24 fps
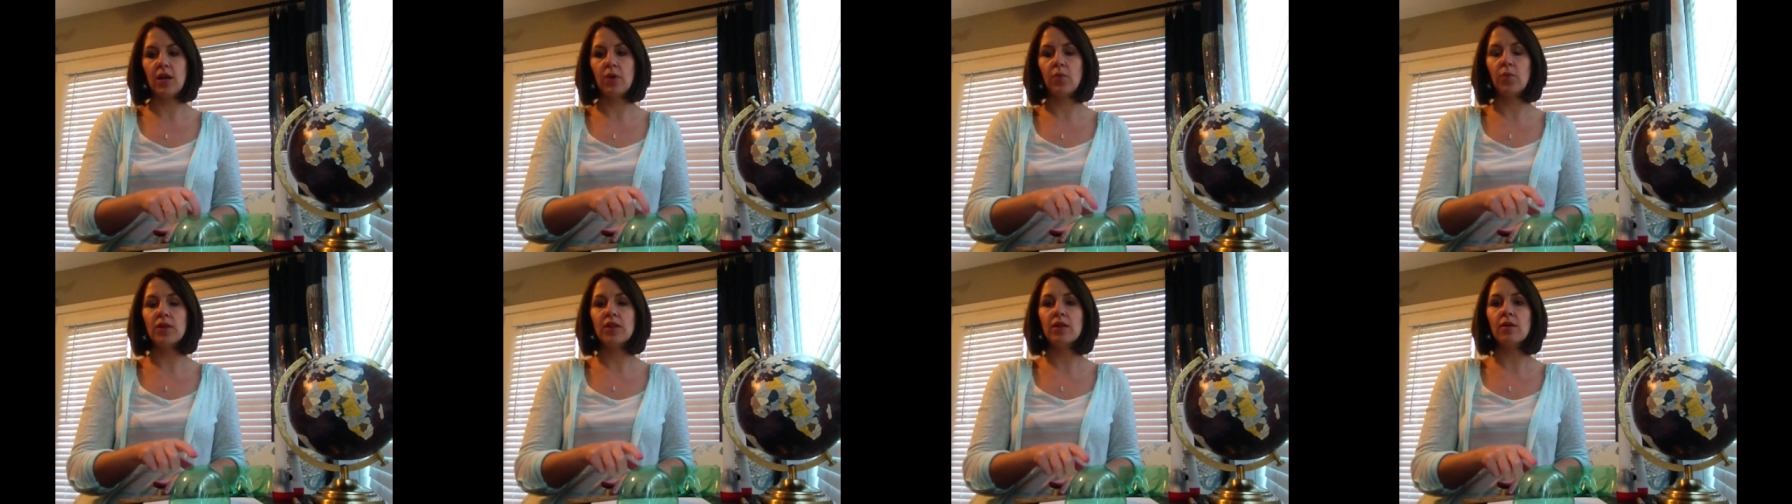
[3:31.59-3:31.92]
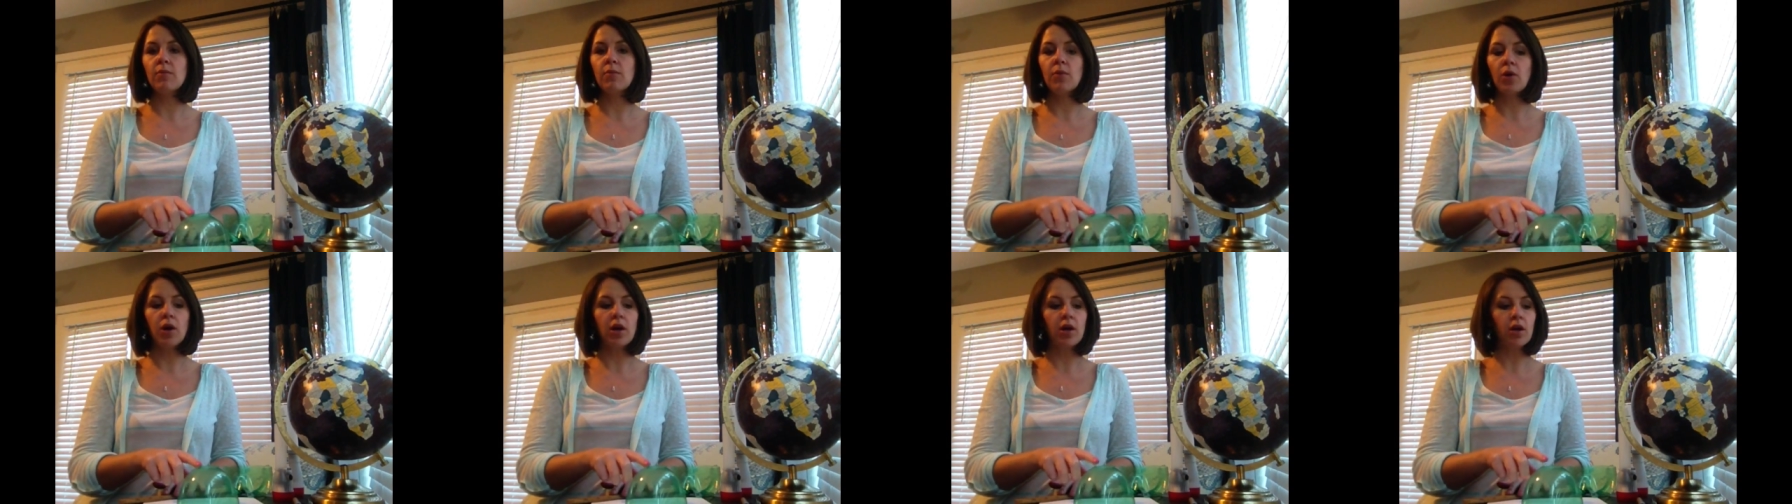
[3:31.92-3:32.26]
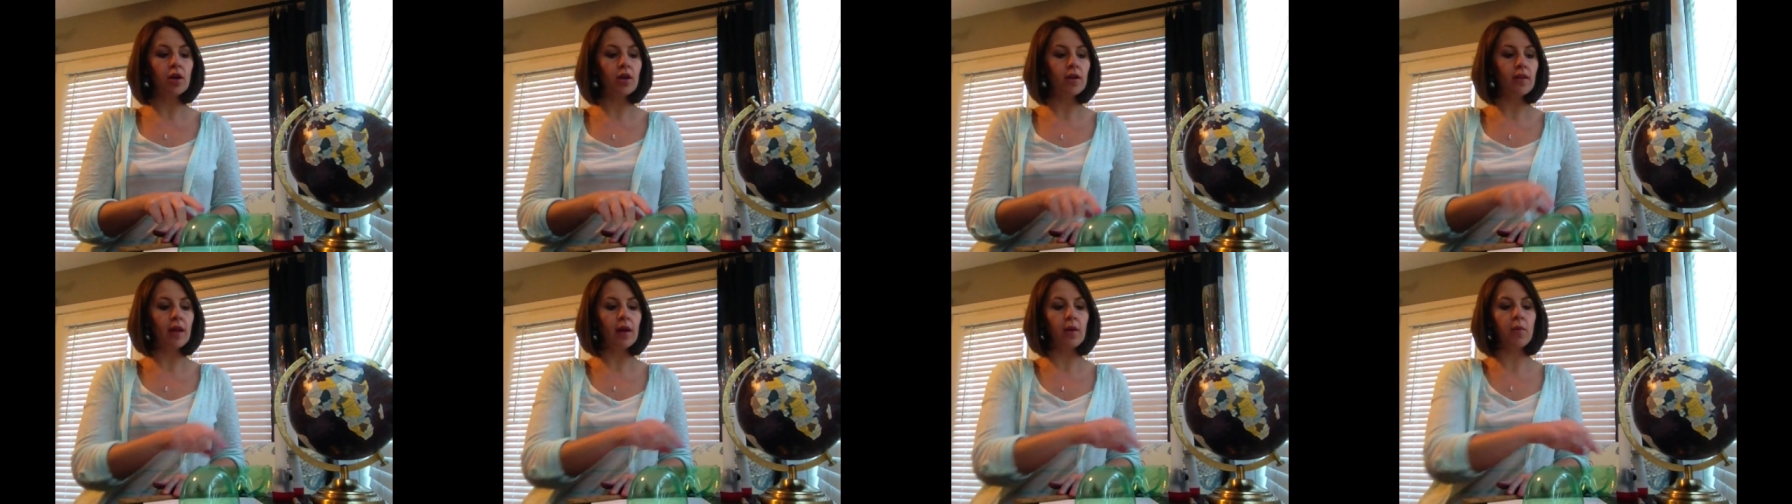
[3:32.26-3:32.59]
And with a
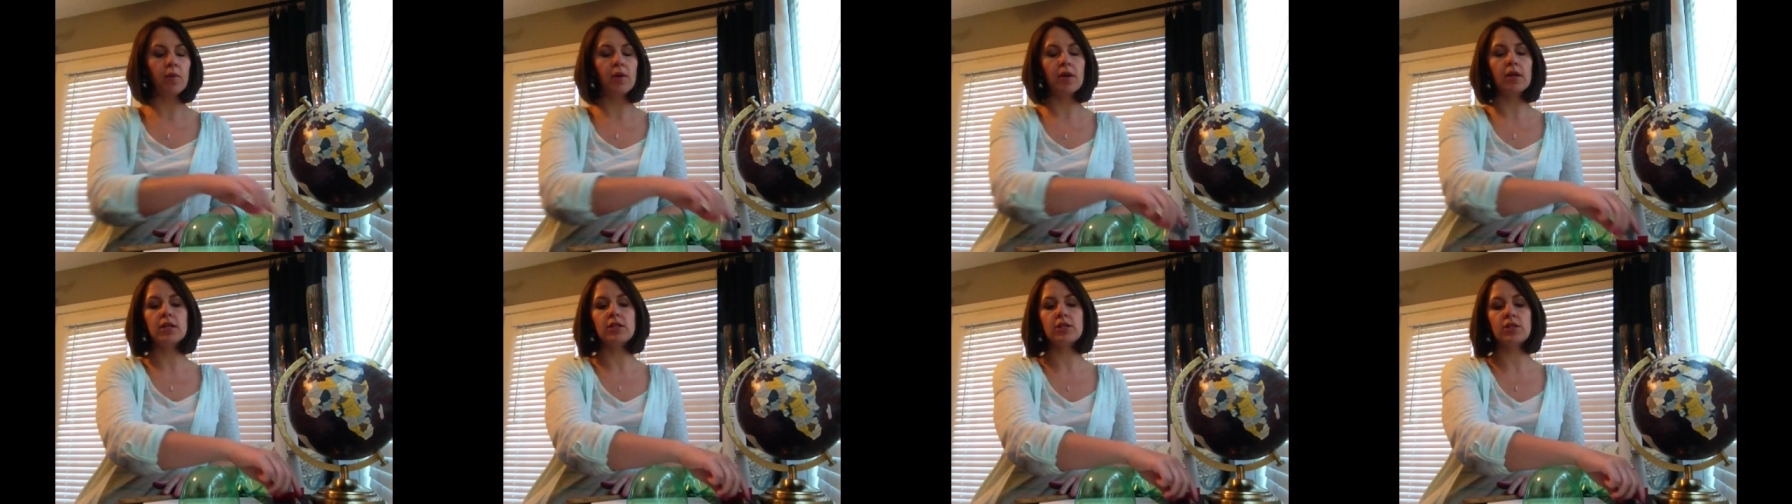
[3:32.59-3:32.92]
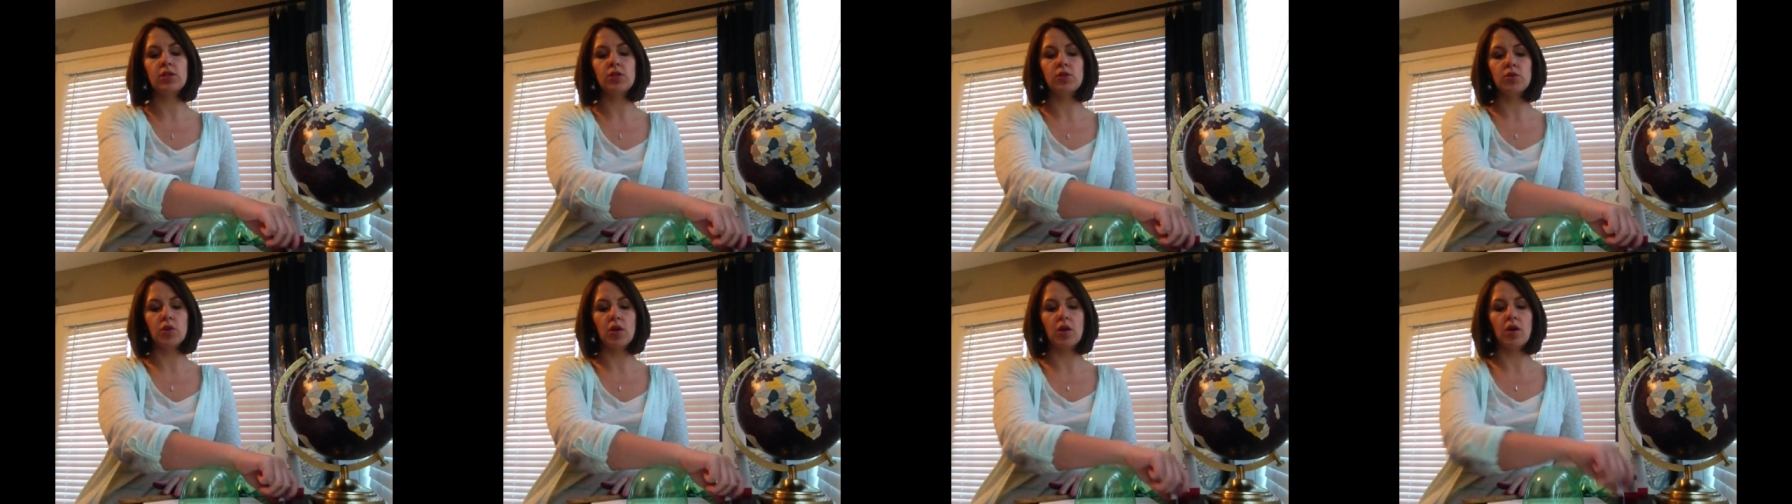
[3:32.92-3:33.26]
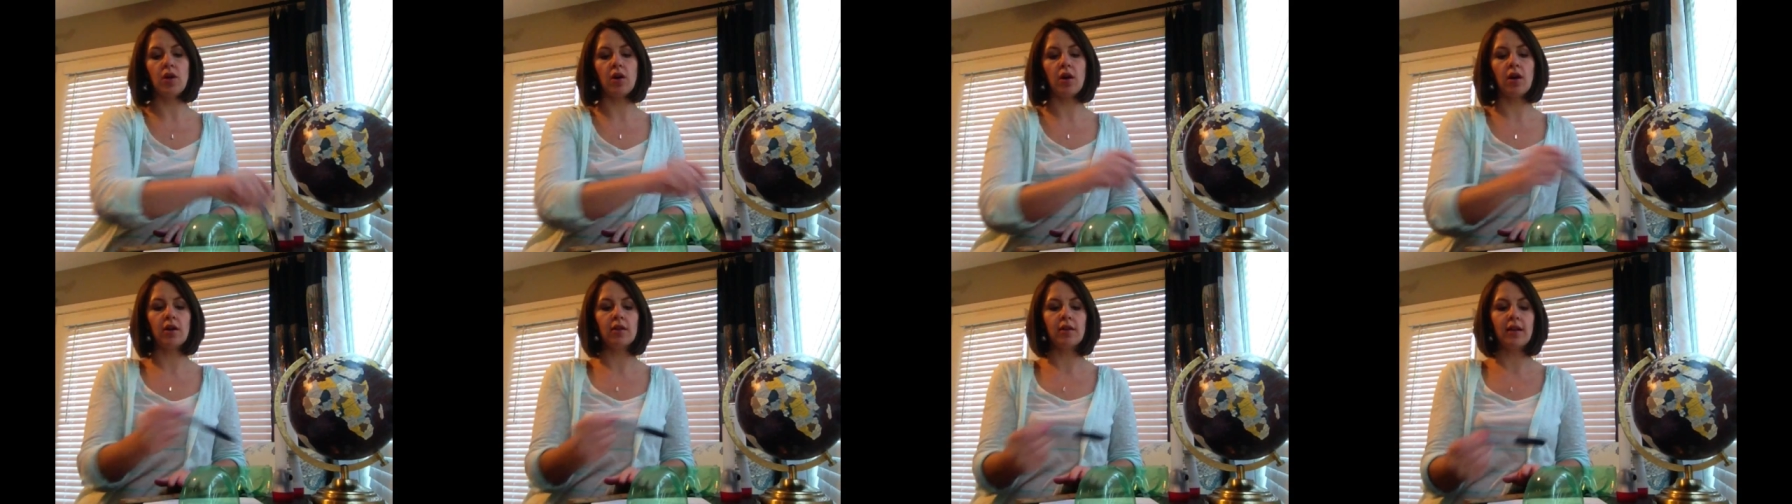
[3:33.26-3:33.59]
marker, they want us to draw
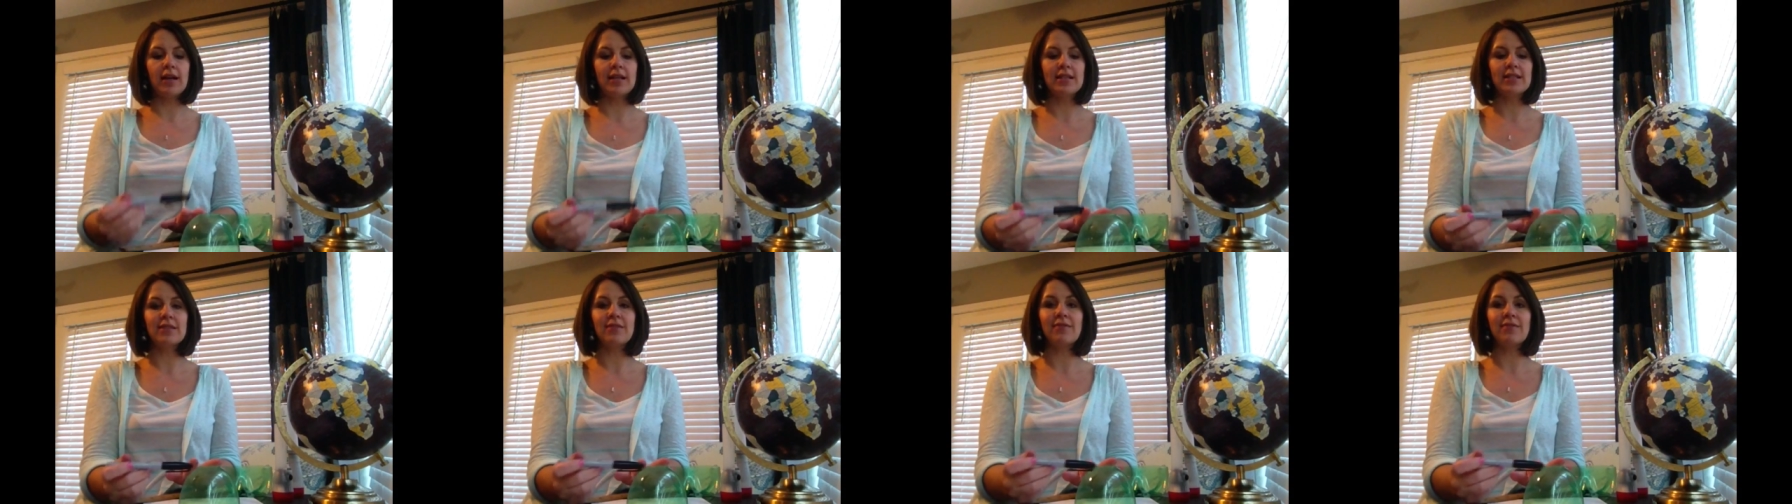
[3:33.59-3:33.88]
our lines